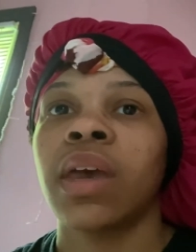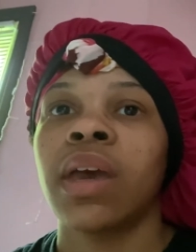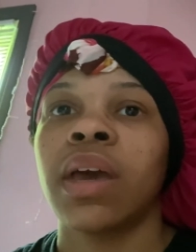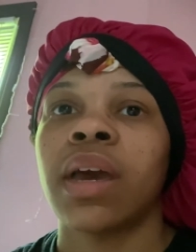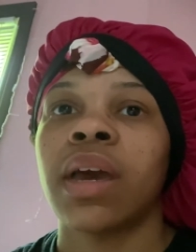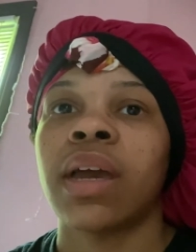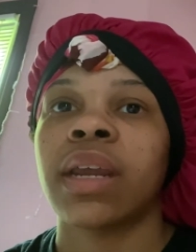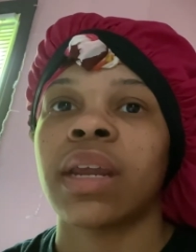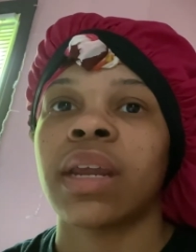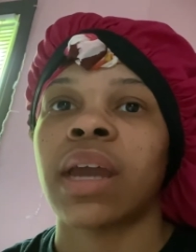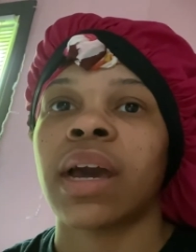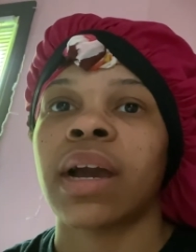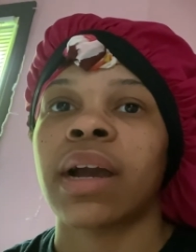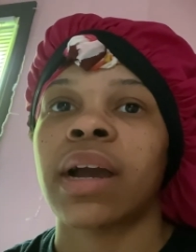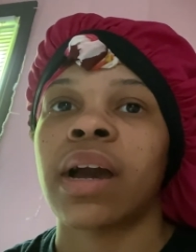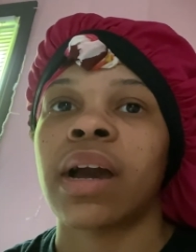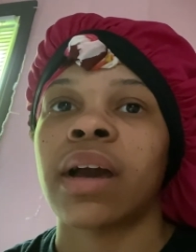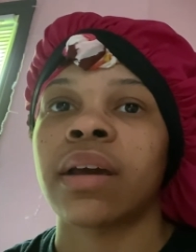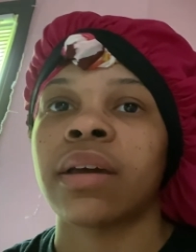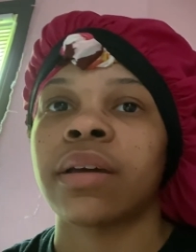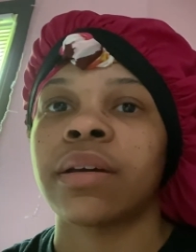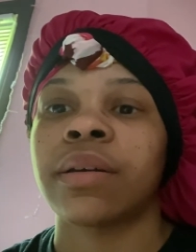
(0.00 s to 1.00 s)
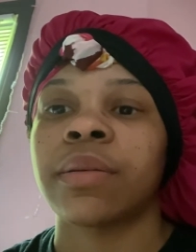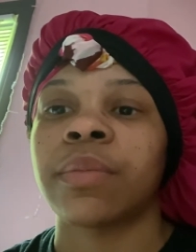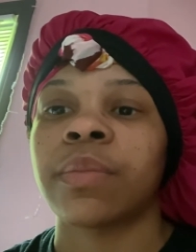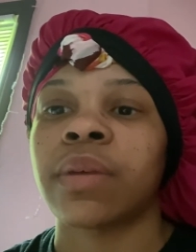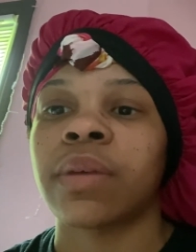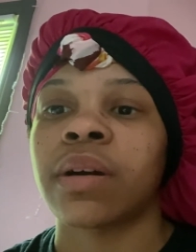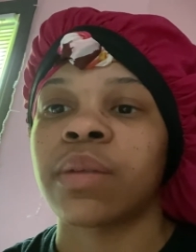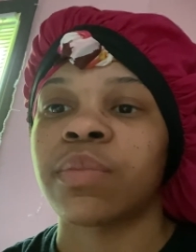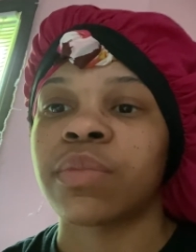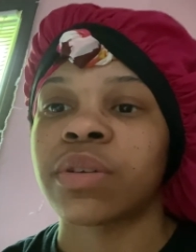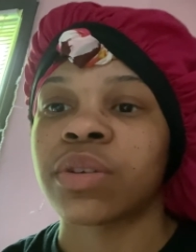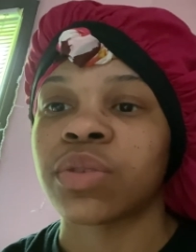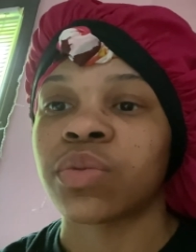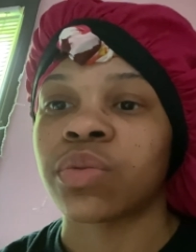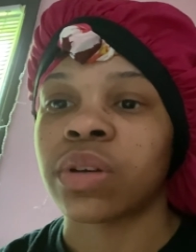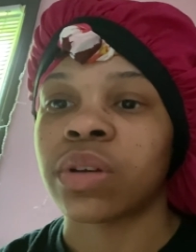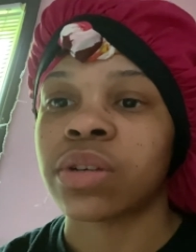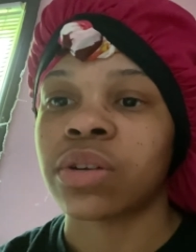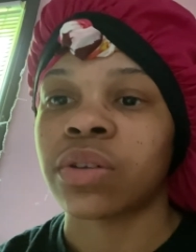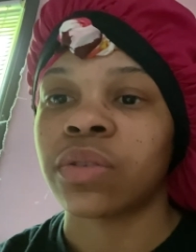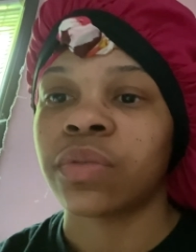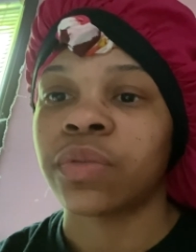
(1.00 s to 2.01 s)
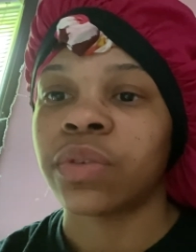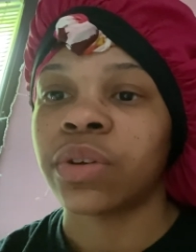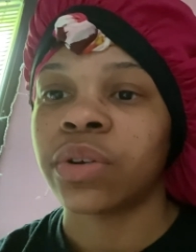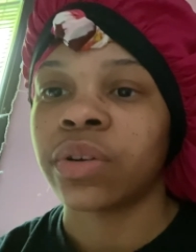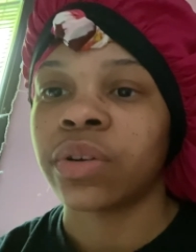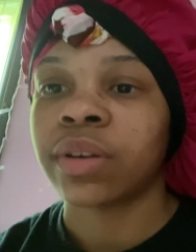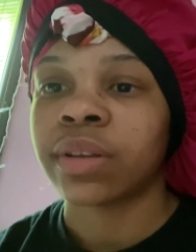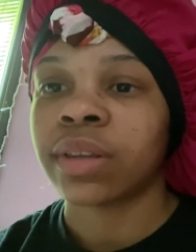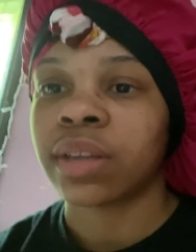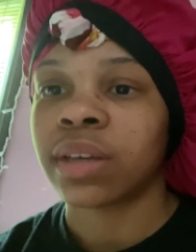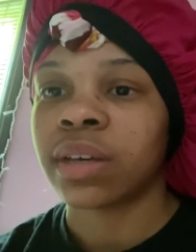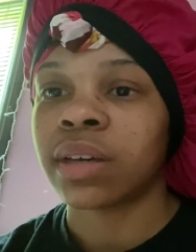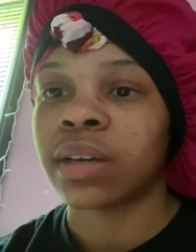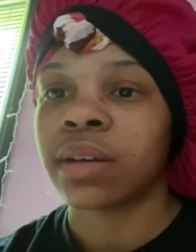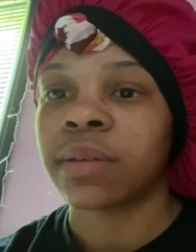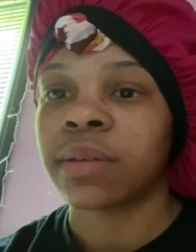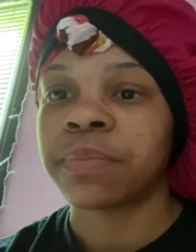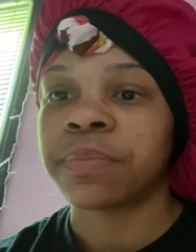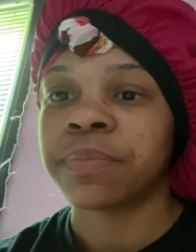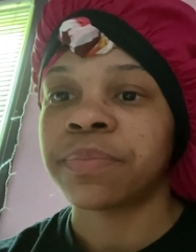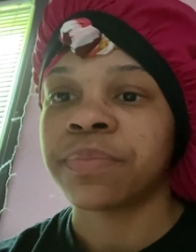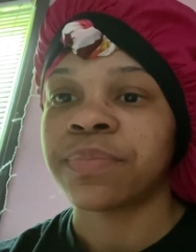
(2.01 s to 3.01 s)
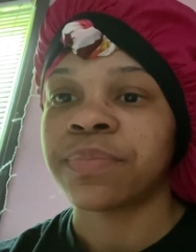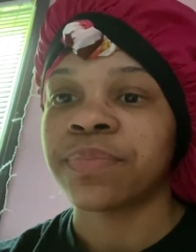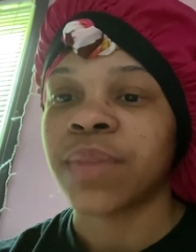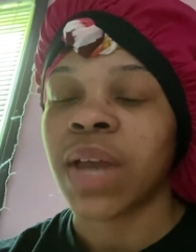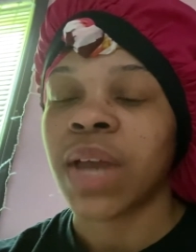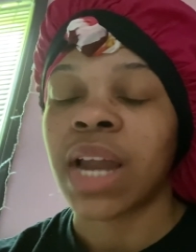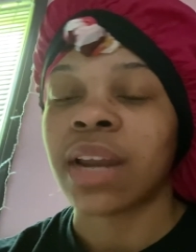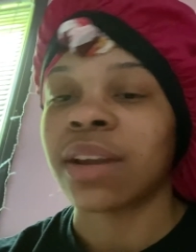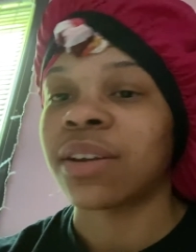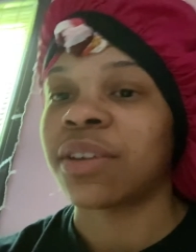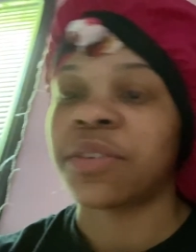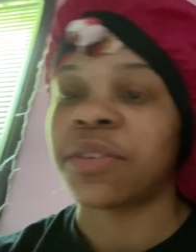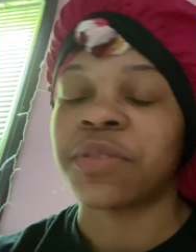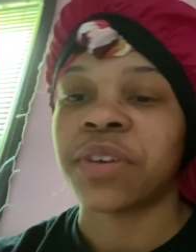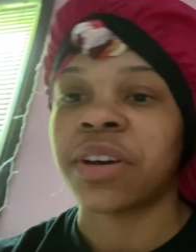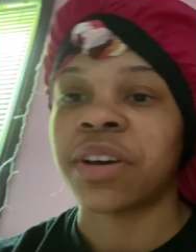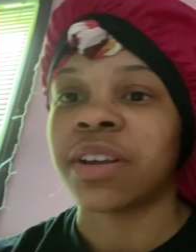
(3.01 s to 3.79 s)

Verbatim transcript: and then I got him um this retro viewer thing. I don't know if y'all